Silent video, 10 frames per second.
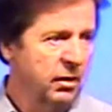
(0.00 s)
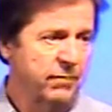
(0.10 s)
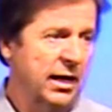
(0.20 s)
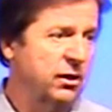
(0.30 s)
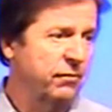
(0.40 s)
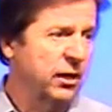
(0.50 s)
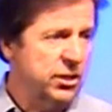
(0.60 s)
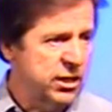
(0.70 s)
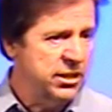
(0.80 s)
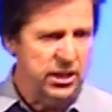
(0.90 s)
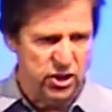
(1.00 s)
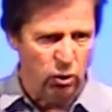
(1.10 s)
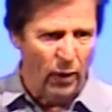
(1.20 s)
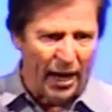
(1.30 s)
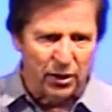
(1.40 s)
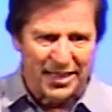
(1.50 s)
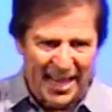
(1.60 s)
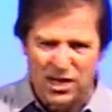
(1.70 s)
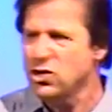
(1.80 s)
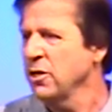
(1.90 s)
In fact, the Philistines had surrounded the
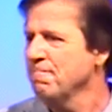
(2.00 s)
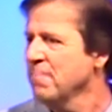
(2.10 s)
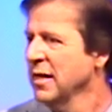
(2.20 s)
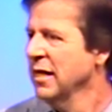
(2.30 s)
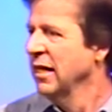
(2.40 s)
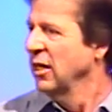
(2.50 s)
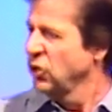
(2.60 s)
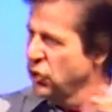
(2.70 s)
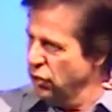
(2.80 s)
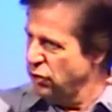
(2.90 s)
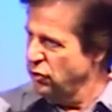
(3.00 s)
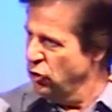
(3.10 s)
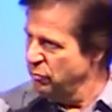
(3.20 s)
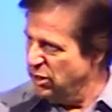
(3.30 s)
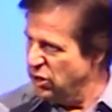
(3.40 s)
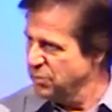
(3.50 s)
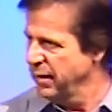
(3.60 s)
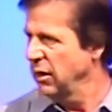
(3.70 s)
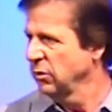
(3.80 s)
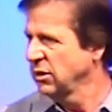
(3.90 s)
nation sheer doom and
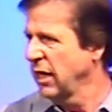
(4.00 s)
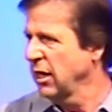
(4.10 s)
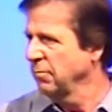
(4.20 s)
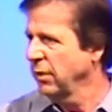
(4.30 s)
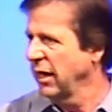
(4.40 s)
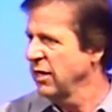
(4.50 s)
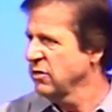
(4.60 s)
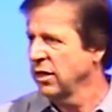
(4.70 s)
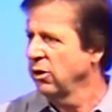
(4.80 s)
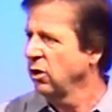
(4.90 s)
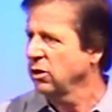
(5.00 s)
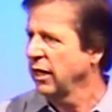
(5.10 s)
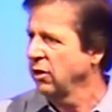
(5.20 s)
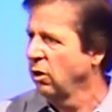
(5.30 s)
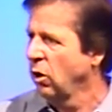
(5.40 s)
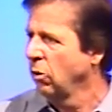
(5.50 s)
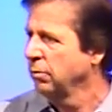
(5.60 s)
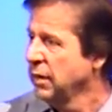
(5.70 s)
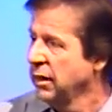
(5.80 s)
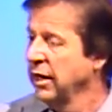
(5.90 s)
despair was taking place, and it looked like no
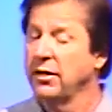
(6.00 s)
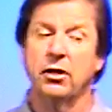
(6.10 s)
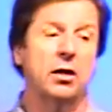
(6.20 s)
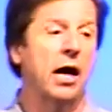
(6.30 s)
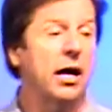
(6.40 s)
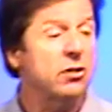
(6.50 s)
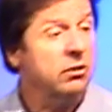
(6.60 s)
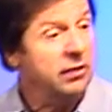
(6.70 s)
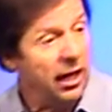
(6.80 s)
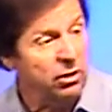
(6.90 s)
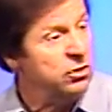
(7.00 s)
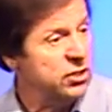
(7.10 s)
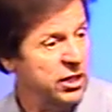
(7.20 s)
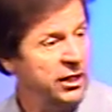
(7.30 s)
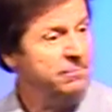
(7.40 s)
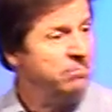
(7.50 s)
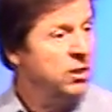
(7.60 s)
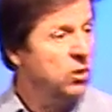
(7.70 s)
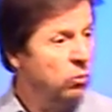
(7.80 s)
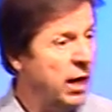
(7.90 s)
hope until God got on the scene,
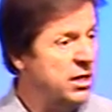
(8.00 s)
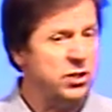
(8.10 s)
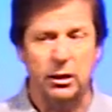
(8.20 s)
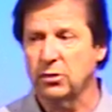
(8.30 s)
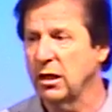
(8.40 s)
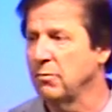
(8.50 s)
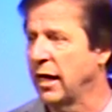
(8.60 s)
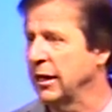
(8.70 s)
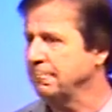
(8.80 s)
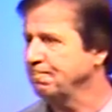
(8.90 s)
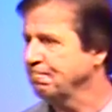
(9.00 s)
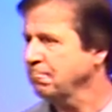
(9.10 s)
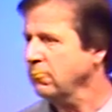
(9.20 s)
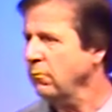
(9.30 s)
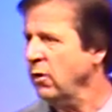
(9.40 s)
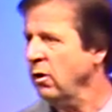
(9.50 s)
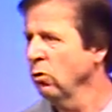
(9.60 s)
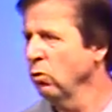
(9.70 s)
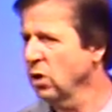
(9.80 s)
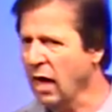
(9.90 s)
raised up somebody
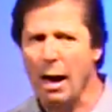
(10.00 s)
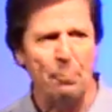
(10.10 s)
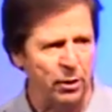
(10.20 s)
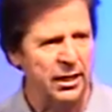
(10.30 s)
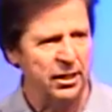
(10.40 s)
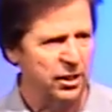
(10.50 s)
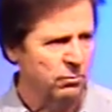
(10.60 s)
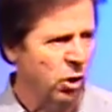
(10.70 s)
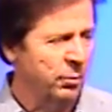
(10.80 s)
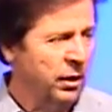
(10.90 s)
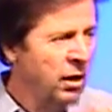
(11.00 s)
who comprehended the moment